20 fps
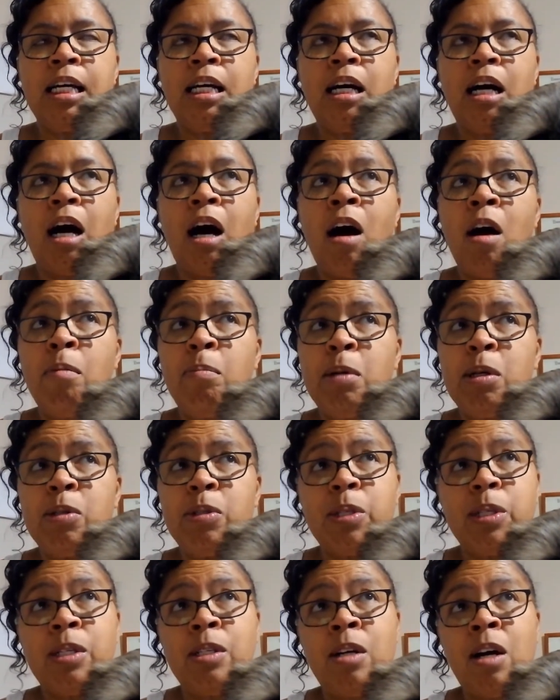
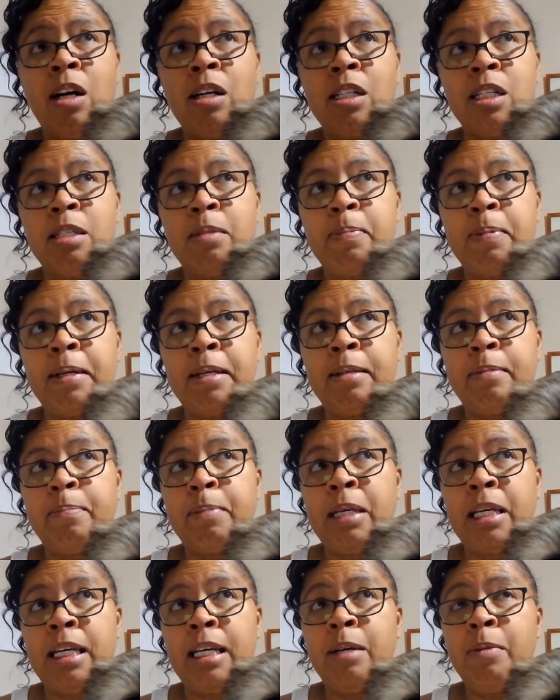almost the darkest
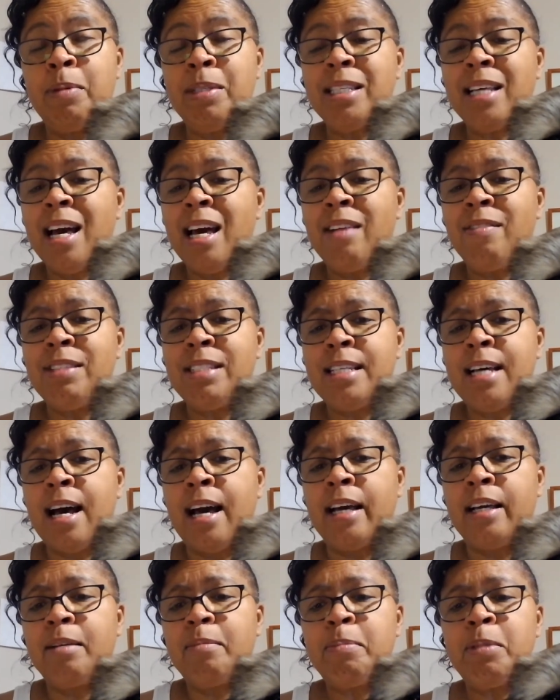puppy. It was kind of a tie
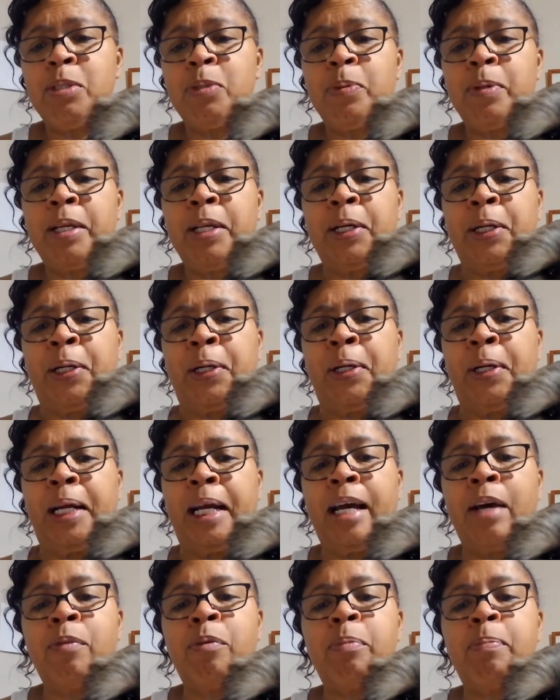between her
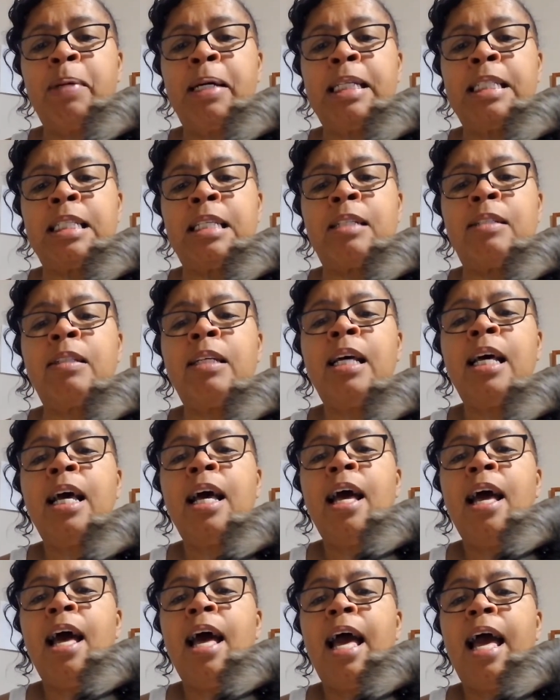and Rapunzel.
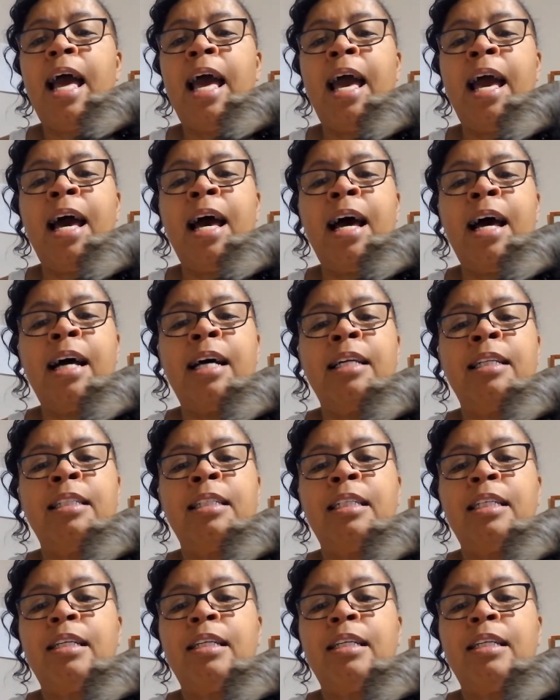And